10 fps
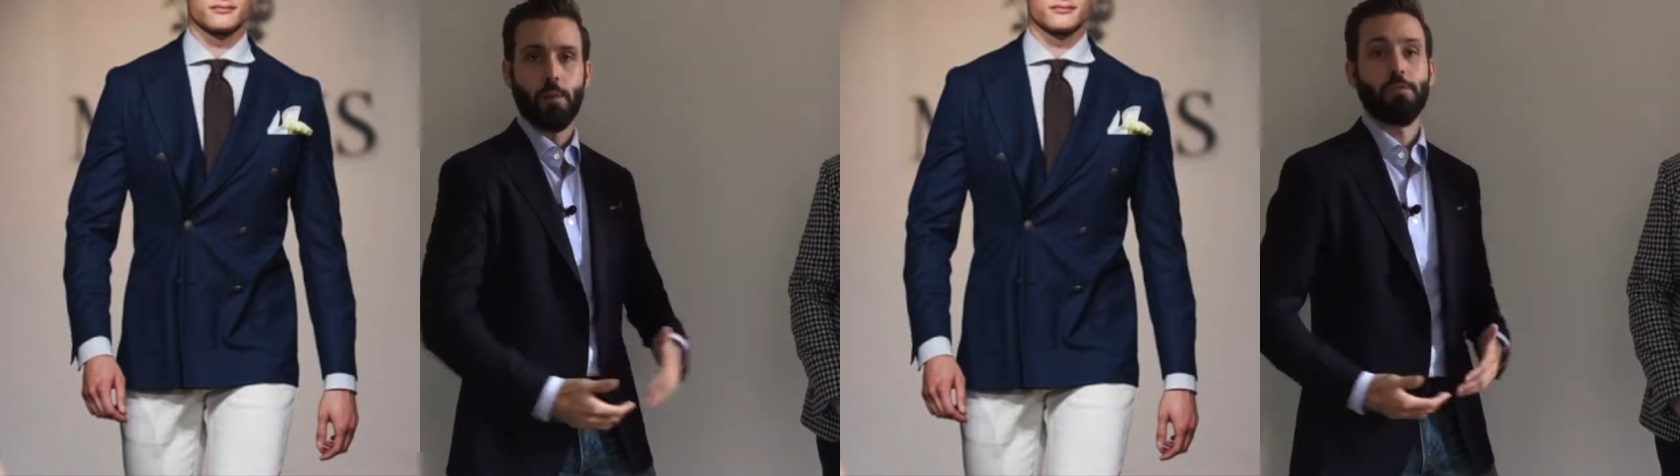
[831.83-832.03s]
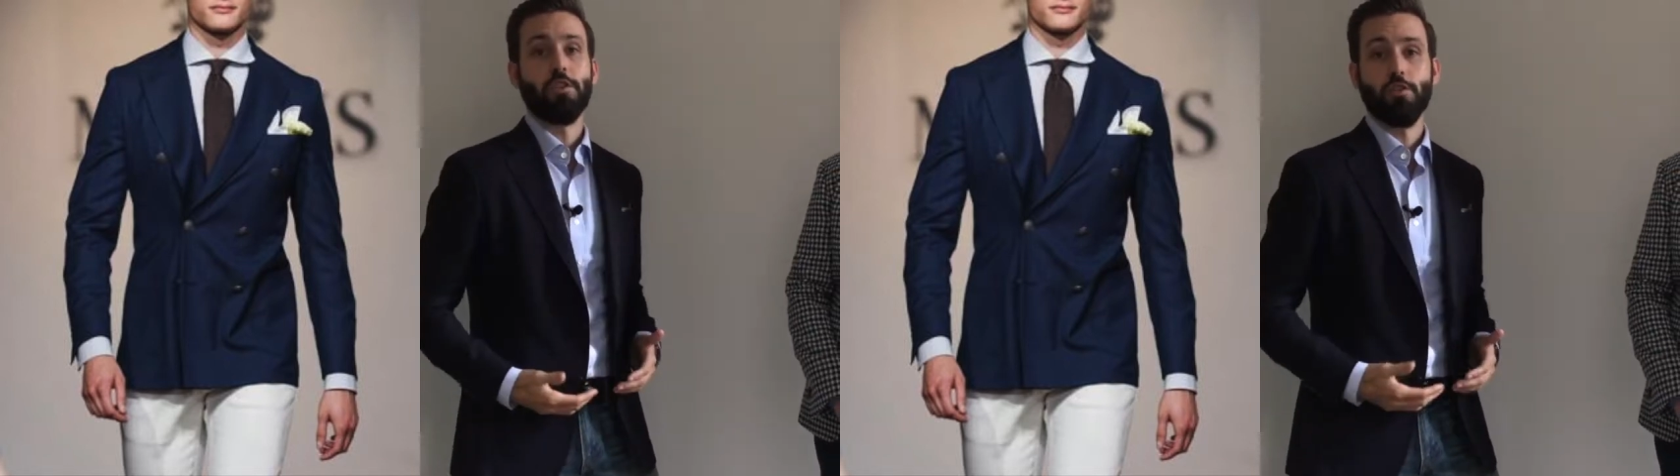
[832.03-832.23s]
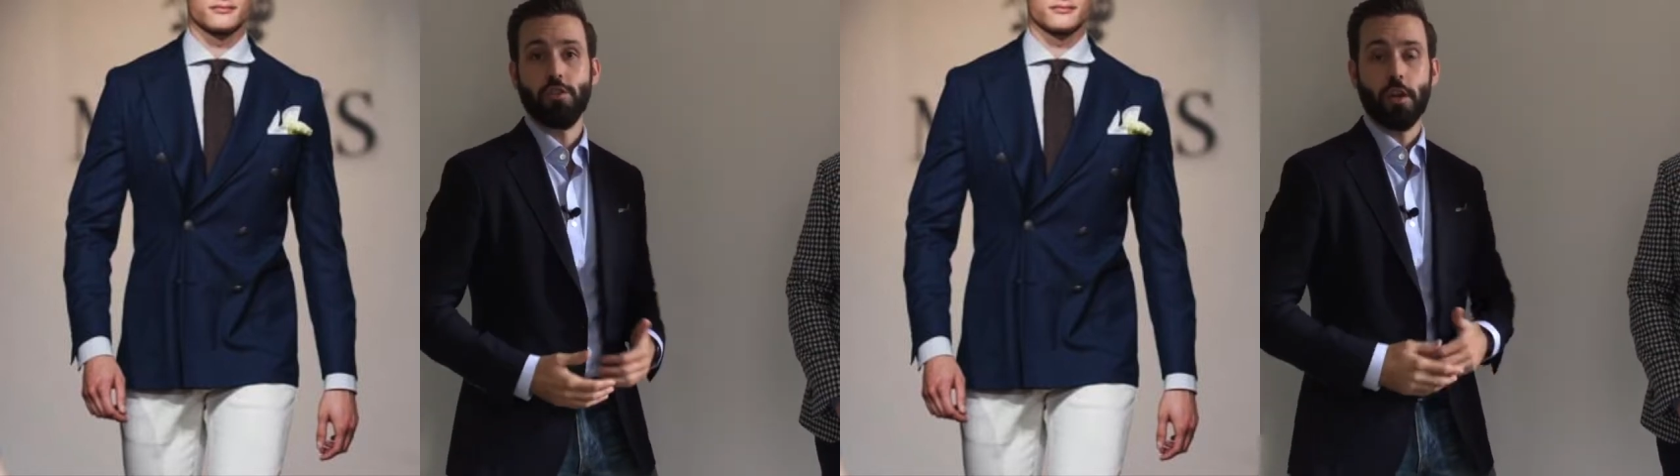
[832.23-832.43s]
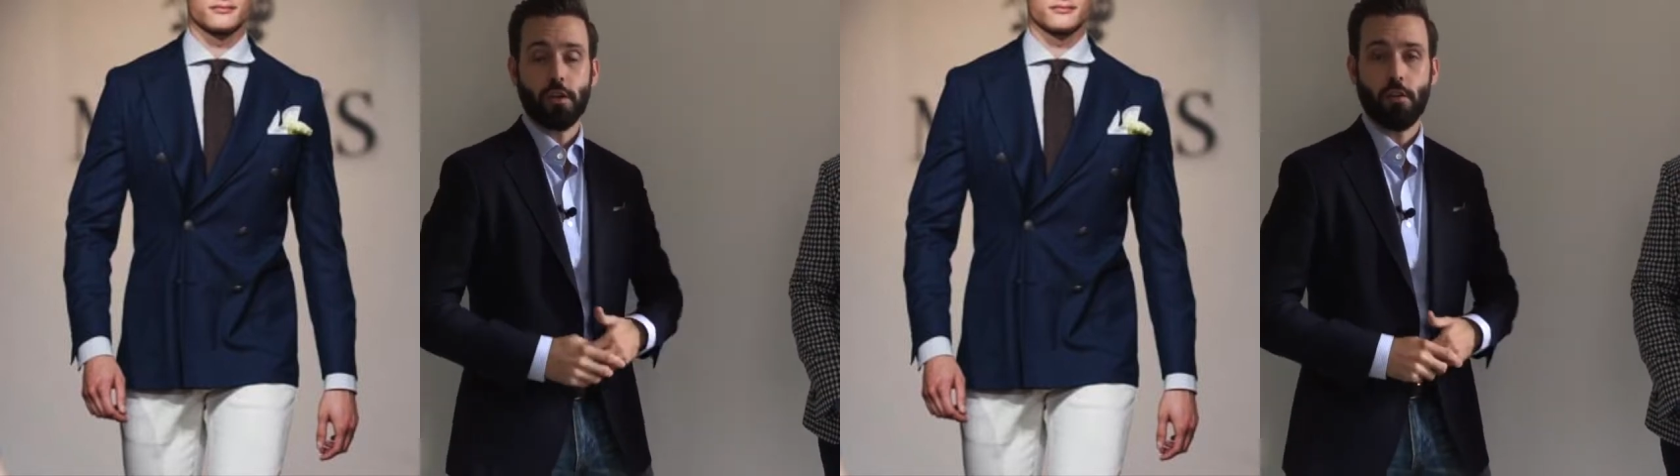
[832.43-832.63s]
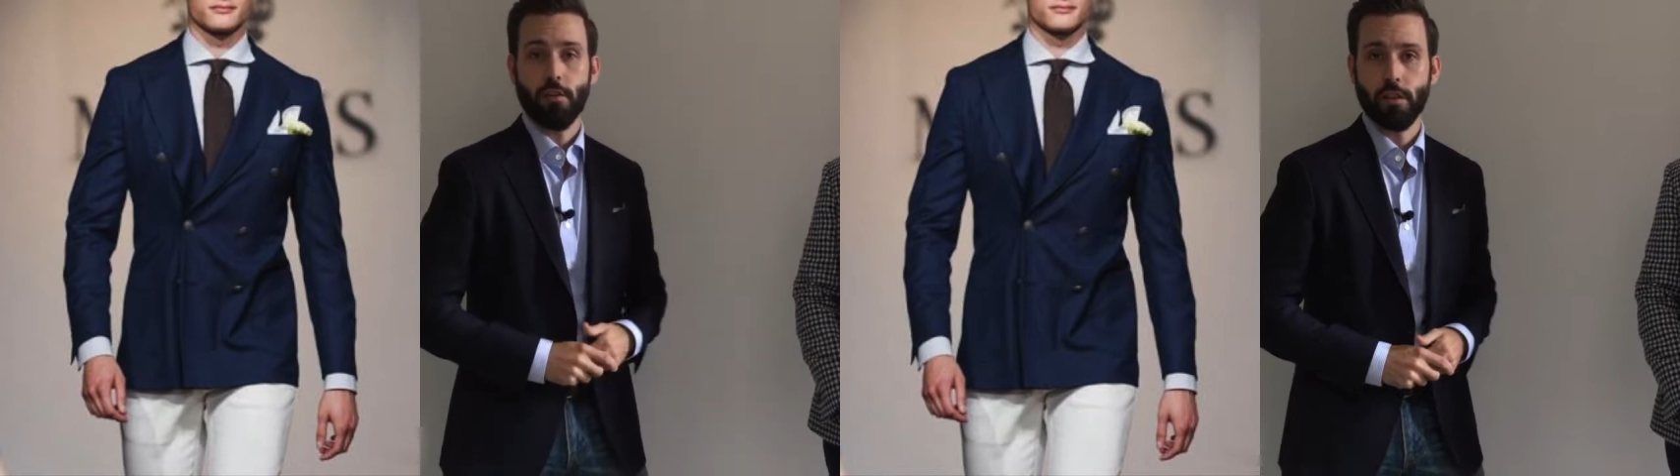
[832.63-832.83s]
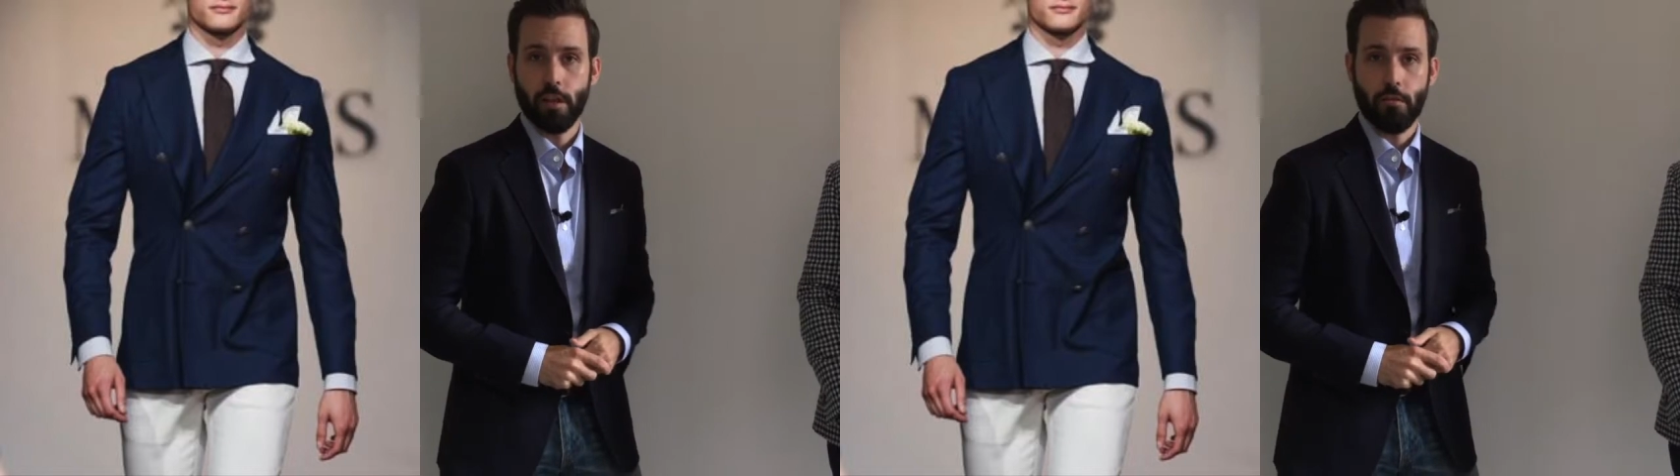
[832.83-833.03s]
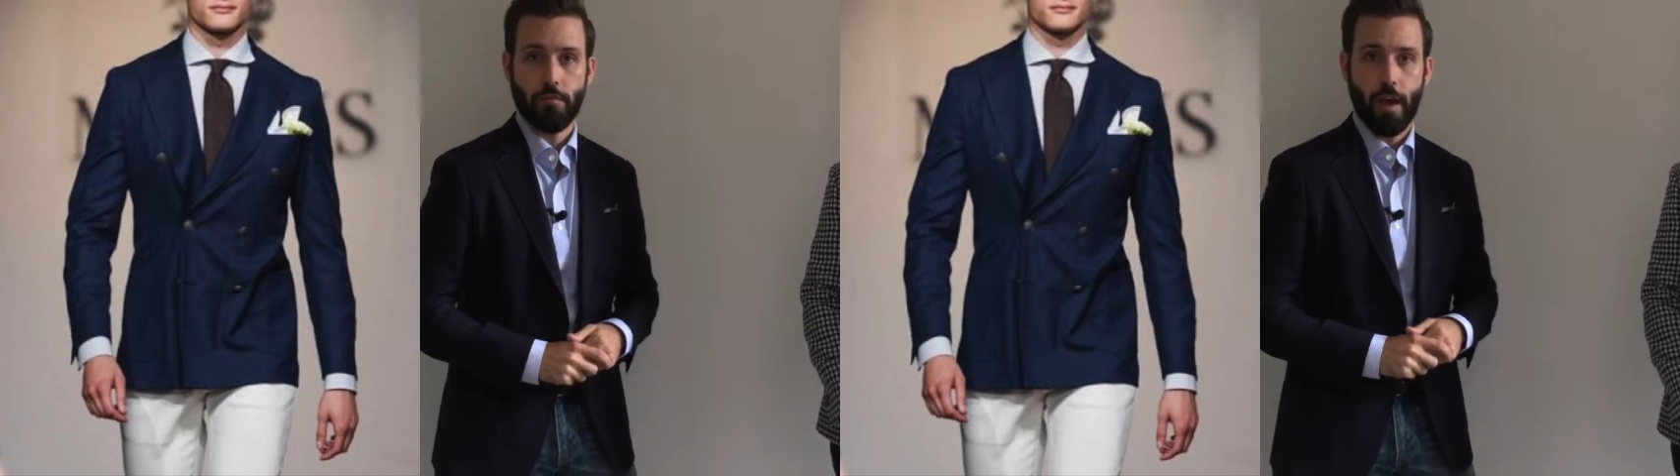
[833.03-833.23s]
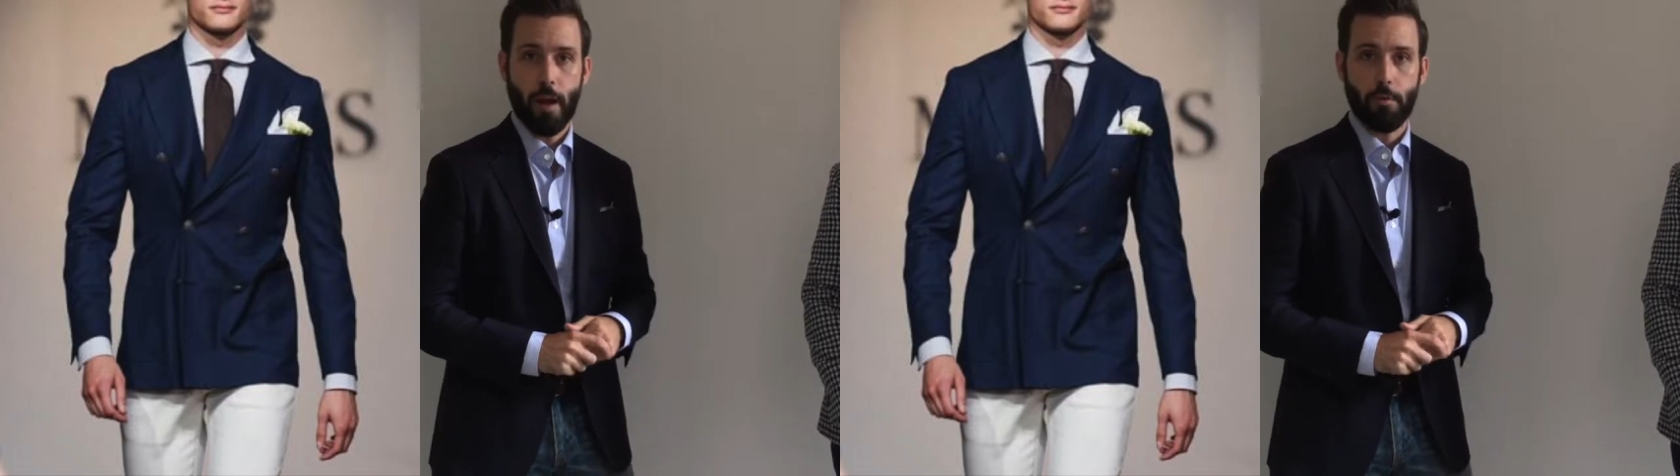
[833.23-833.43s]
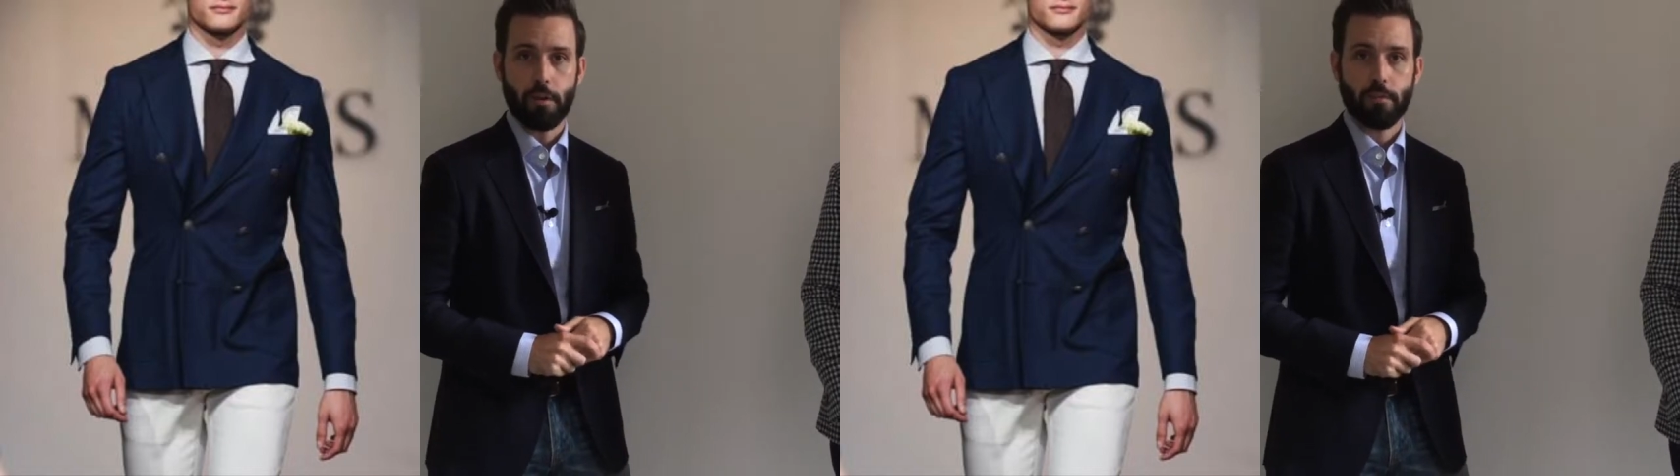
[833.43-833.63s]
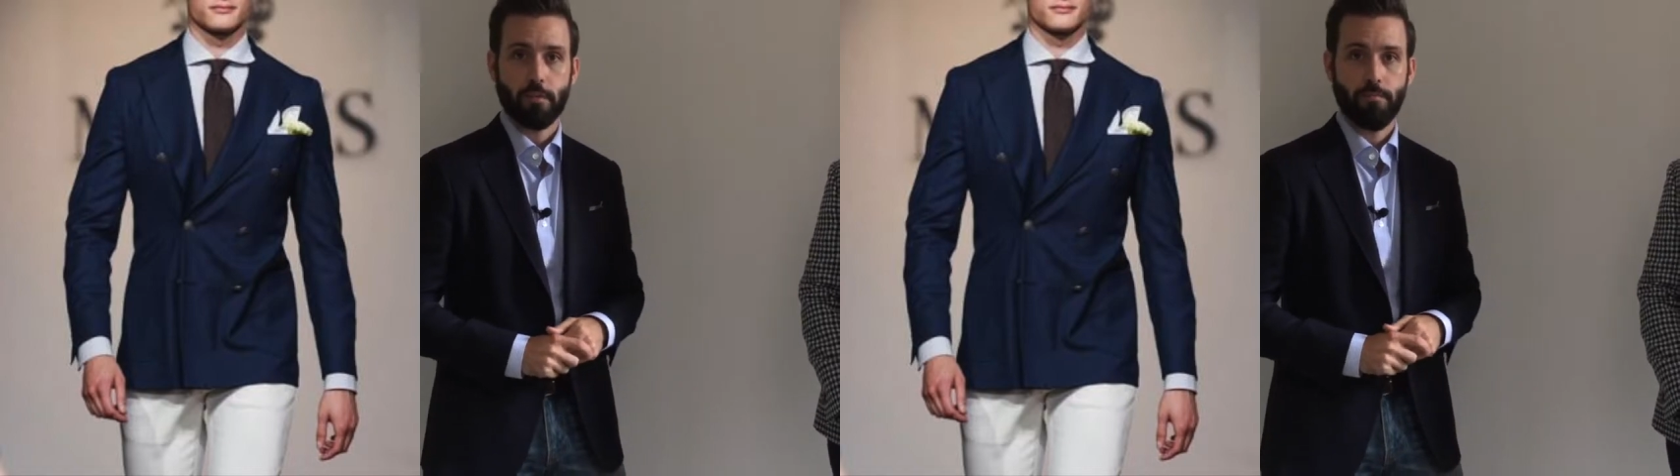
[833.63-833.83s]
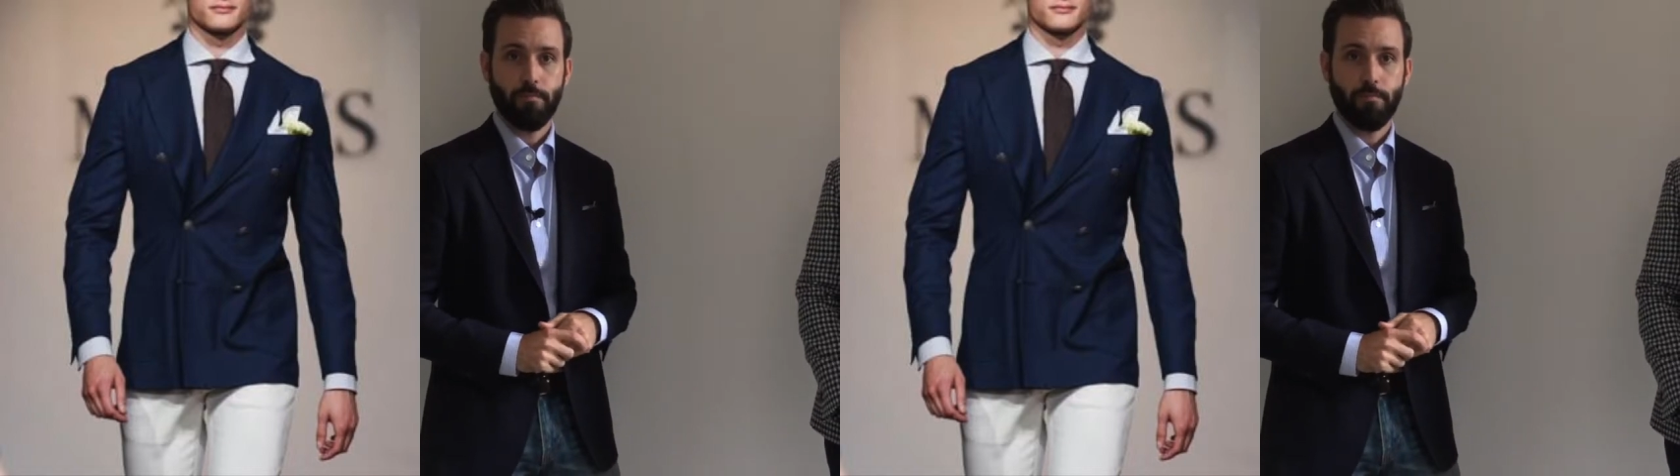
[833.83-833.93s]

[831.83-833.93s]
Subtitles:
seersucker and linen fabrics.